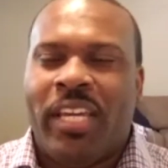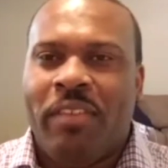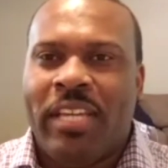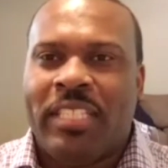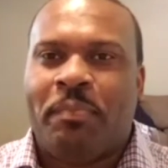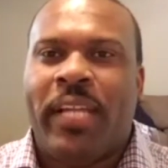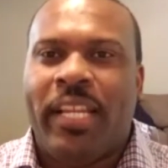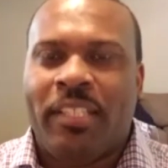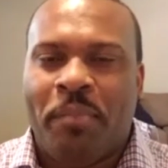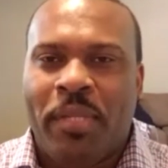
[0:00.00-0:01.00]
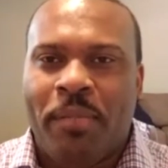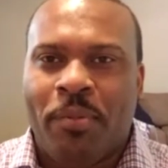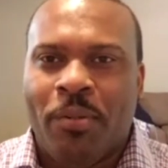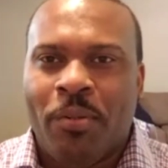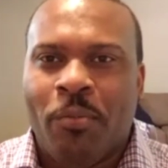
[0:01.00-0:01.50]
Can you explain to
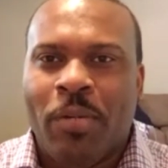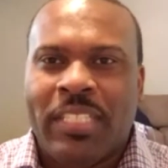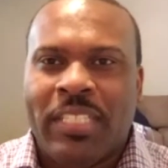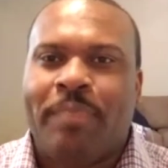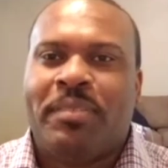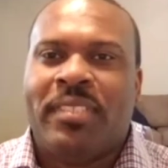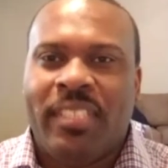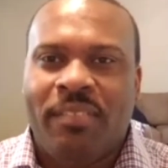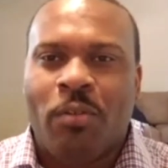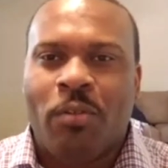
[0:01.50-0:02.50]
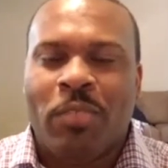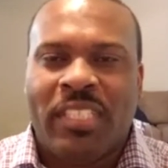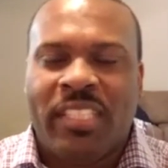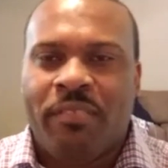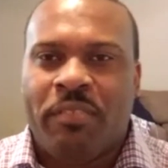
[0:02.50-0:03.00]
people what is absentee voting and what's
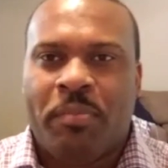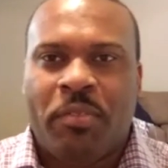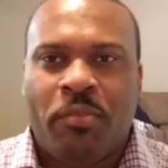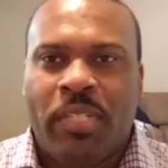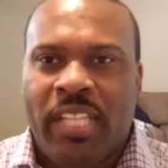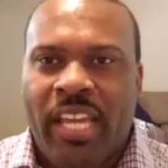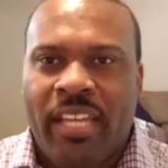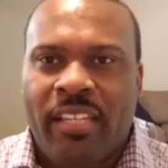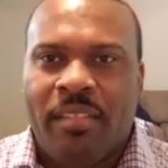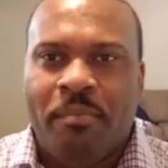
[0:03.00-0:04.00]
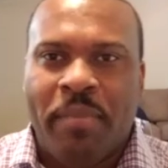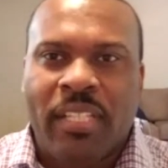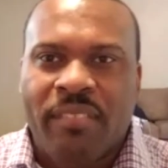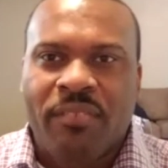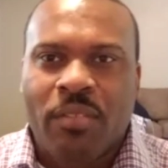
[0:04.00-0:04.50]
the difference between that and
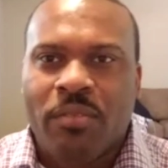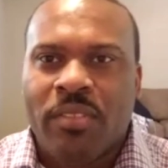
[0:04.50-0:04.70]
mail-in voting?